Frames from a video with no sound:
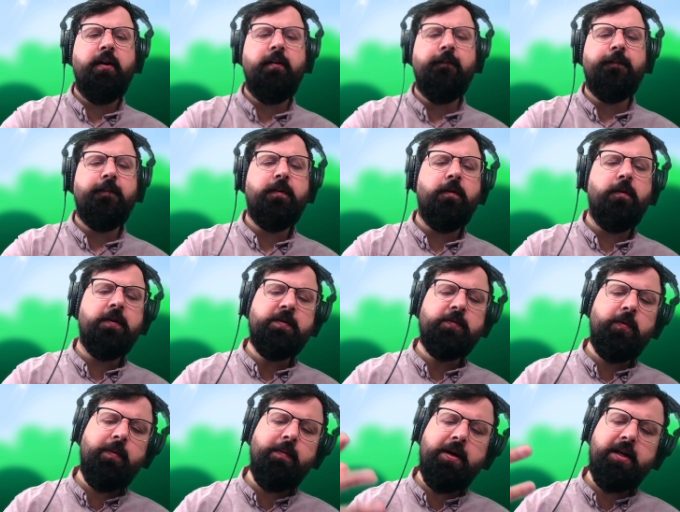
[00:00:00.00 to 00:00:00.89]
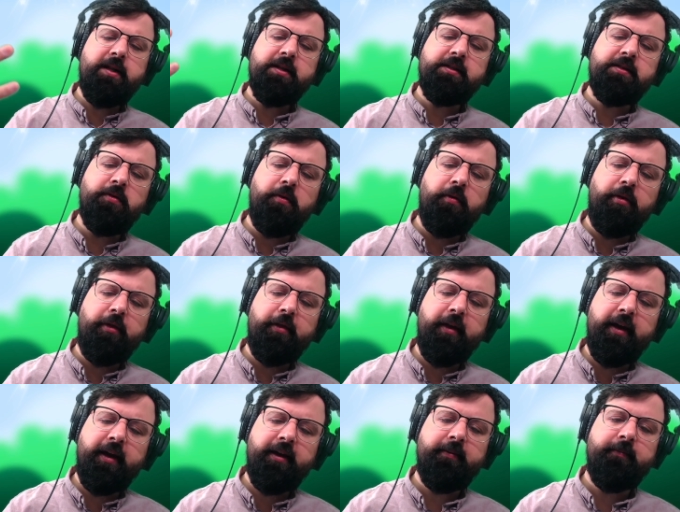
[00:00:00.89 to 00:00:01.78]
Of course, we made this whole
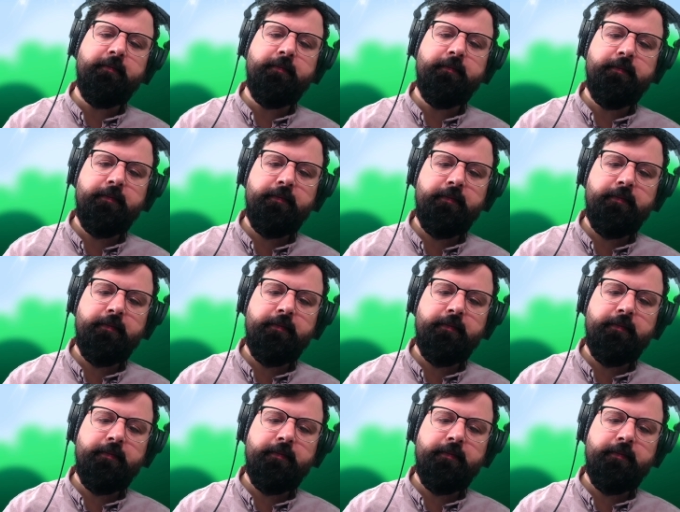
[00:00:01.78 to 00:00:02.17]
thing.